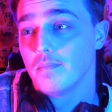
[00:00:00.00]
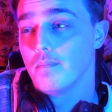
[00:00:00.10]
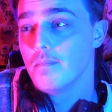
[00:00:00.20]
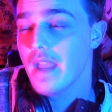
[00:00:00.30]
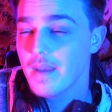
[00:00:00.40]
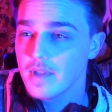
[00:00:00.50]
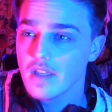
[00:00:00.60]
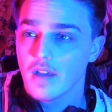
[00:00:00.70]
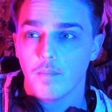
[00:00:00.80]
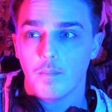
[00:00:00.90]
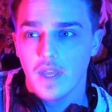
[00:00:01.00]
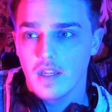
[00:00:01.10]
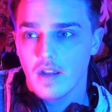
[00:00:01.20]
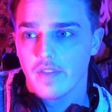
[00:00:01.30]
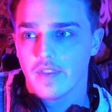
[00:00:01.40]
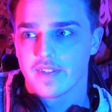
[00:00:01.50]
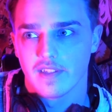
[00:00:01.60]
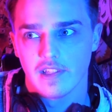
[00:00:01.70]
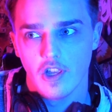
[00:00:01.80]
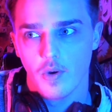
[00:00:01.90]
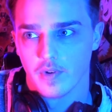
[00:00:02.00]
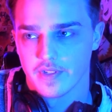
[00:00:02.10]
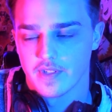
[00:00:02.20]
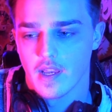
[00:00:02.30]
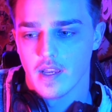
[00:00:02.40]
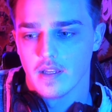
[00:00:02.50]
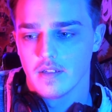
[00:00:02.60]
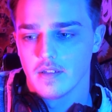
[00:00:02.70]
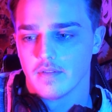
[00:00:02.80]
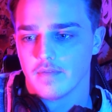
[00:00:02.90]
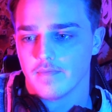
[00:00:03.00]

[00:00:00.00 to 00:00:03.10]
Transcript: maybe a bit on the slower side,